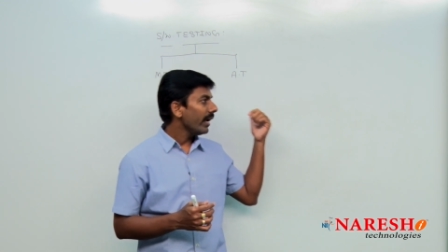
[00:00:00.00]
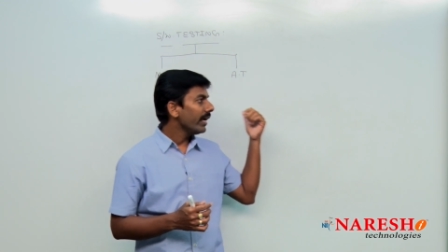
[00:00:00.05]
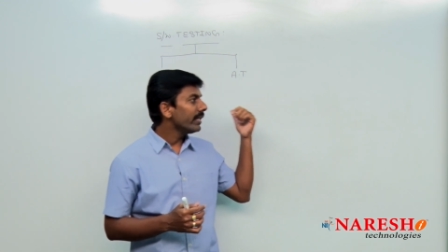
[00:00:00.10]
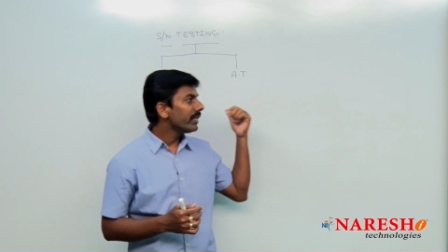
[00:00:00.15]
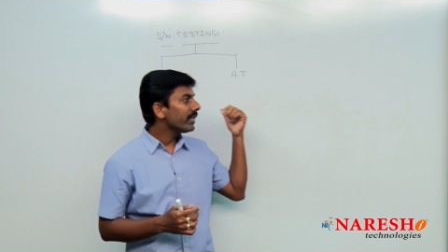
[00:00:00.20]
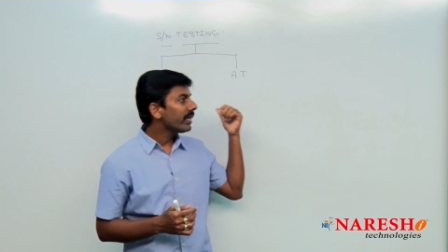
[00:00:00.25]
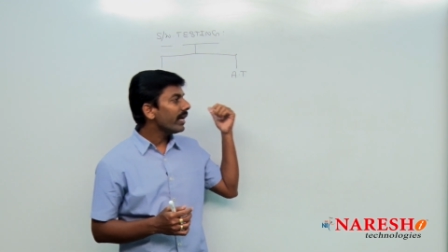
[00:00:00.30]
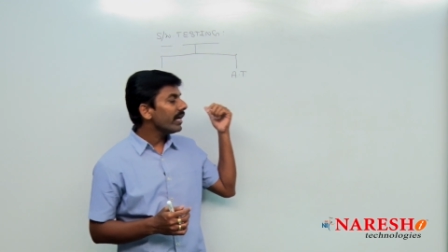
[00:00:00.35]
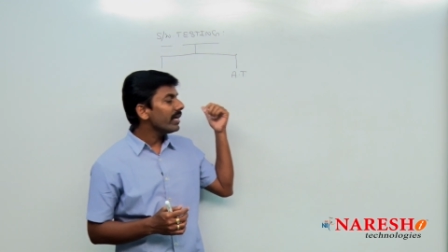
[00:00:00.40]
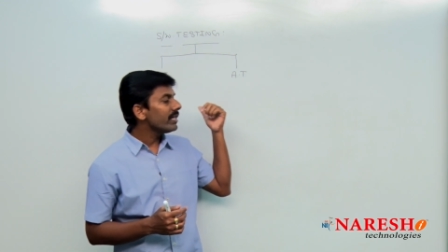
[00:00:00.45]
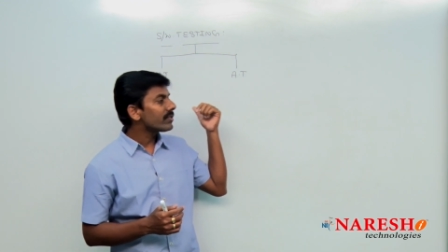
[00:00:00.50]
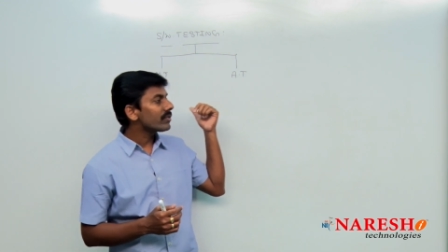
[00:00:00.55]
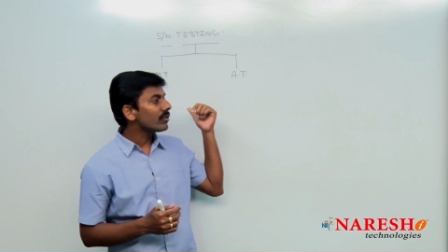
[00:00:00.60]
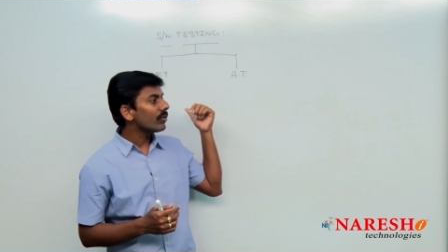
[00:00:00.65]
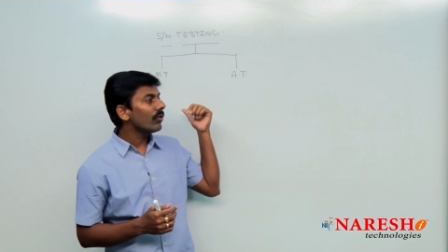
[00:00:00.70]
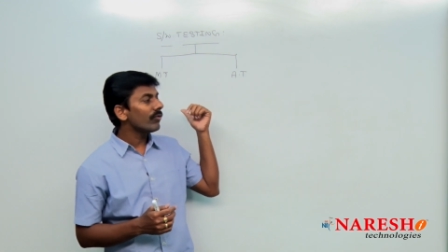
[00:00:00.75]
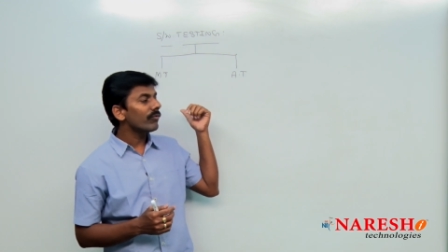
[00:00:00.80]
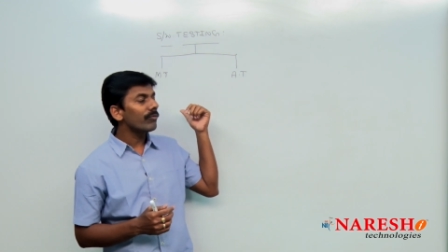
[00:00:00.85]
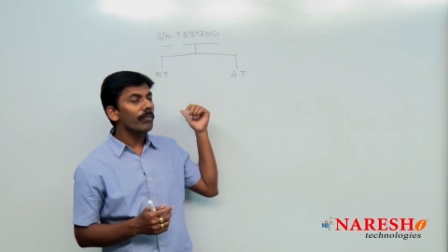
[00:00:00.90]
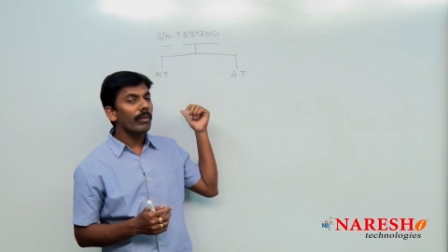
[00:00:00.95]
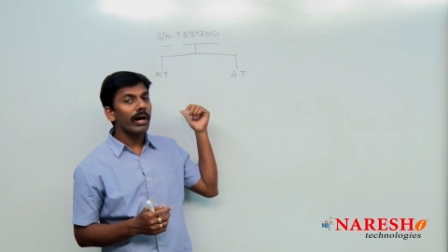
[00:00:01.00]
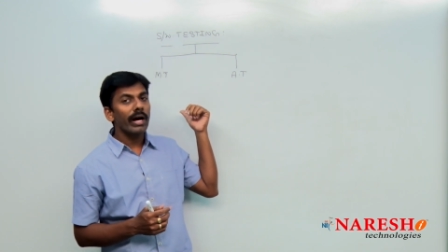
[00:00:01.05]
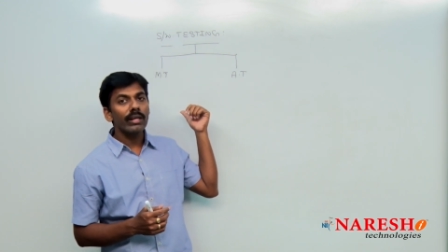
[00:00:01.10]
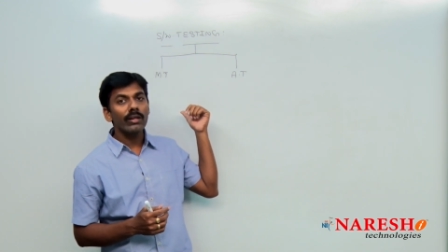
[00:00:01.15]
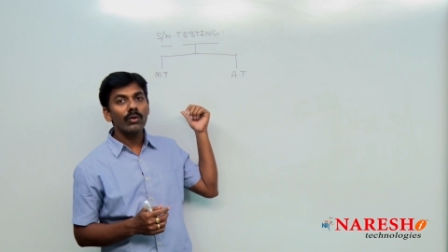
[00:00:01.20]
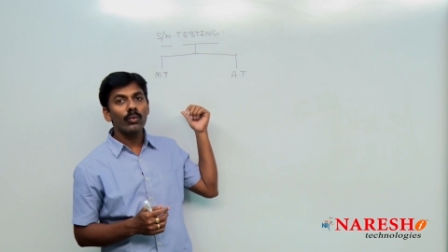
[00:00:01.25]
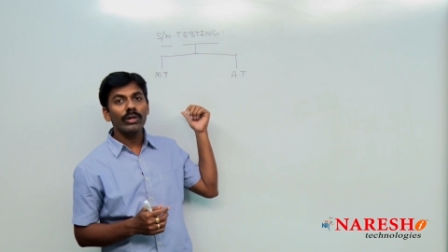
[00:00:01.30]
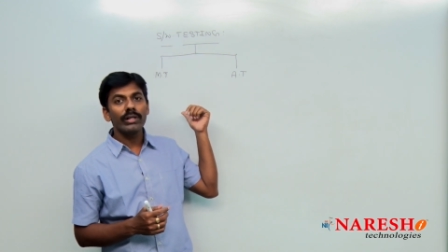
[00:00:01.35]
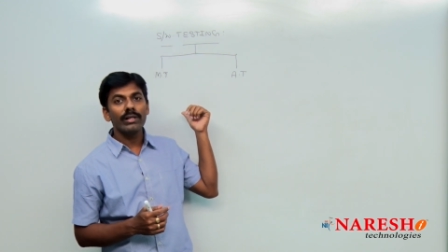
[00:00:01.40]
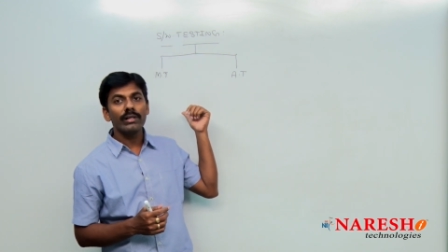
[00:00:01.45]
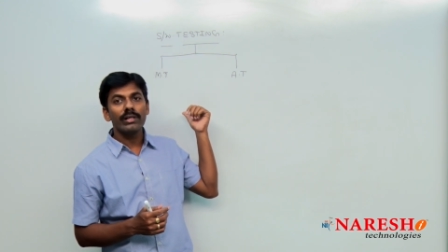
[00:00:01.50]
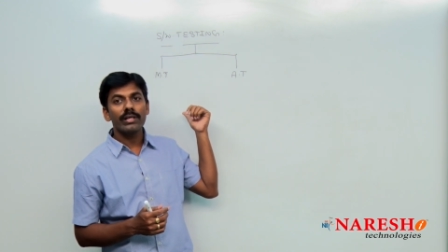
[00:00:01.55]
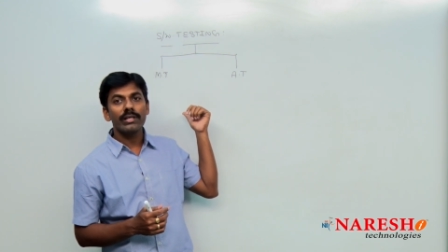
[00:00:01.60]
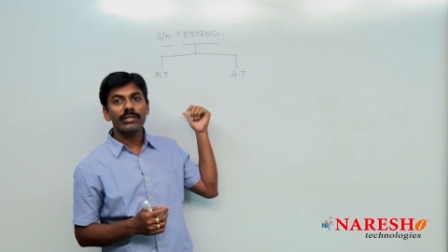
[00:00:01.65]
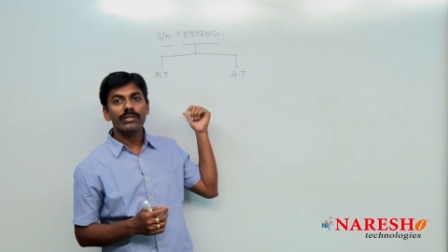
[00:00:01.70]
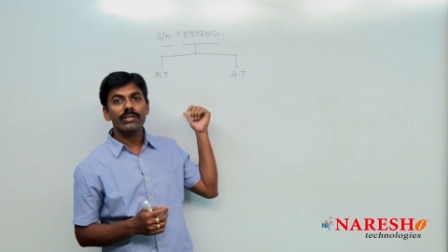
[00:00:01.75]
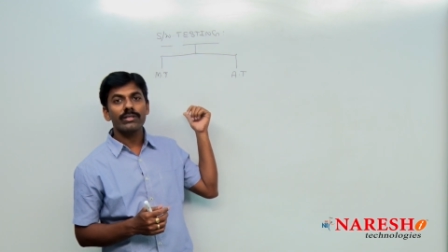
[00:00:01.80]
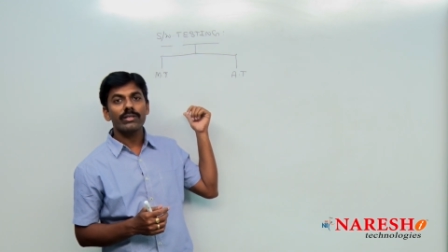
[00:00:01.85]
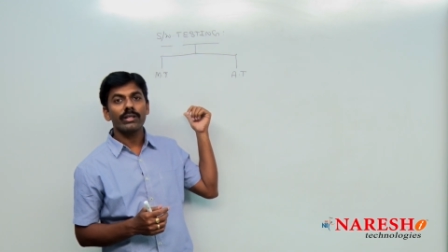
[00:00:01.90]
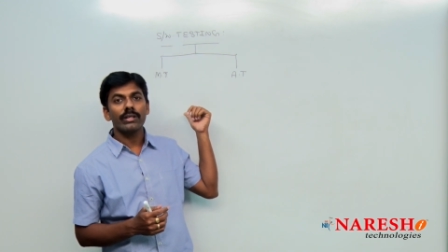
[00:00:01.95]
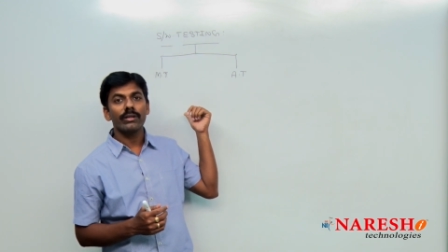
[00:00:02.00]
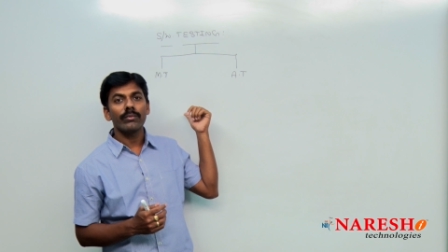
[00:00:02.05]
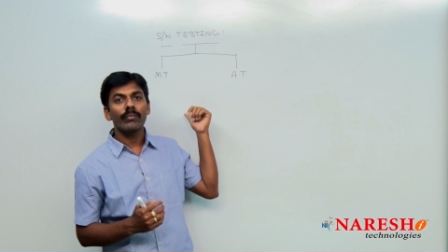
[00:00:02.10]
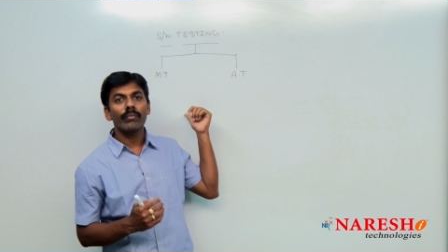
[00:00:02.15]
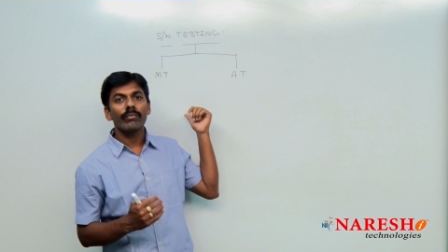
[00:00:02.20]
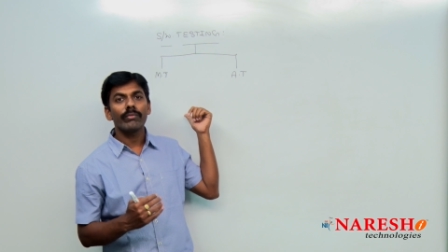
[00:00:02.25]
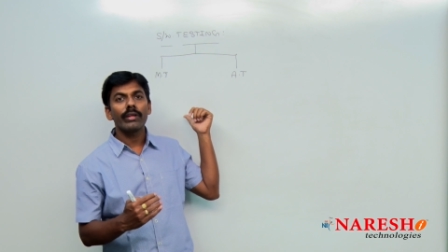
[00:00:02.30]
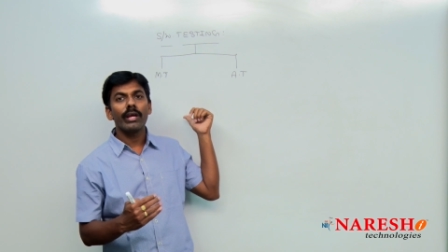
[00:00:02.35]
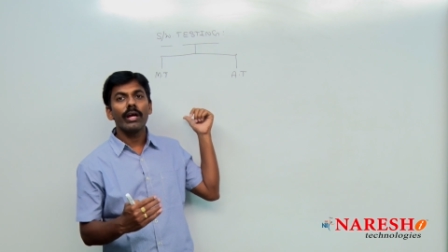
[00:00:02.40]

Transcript: in case of manual testing,